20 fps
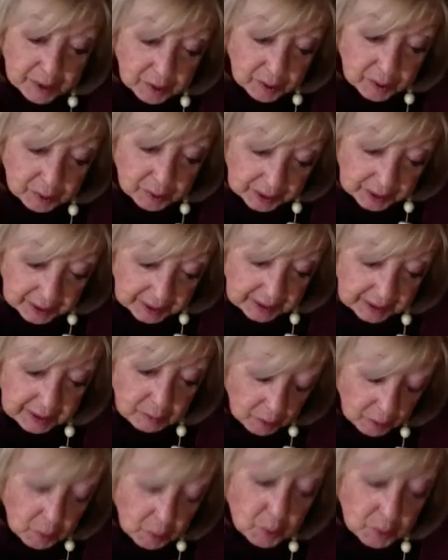to Lily?
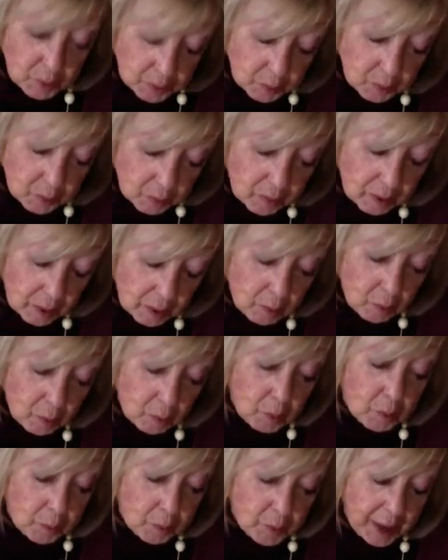
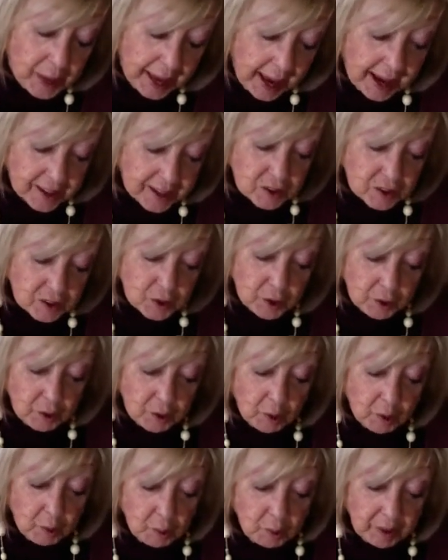Whom we asked, do you
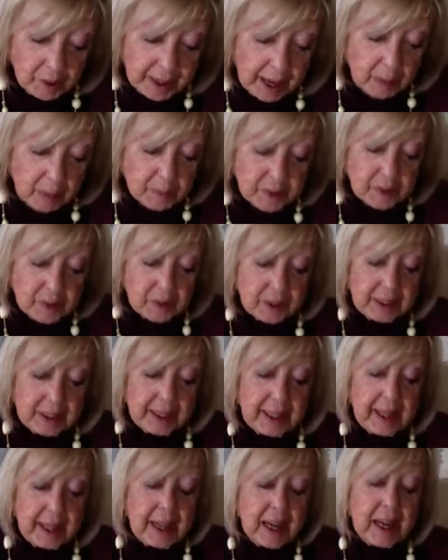know what happened to
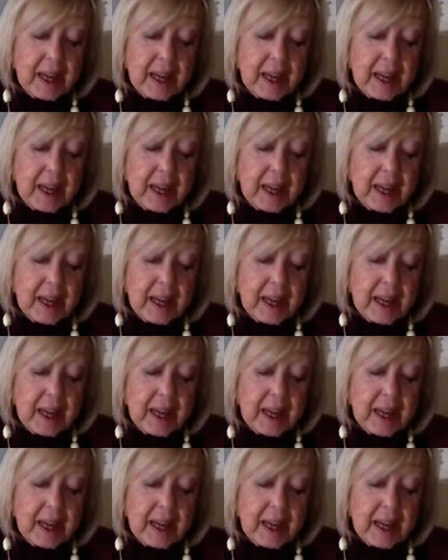Lily?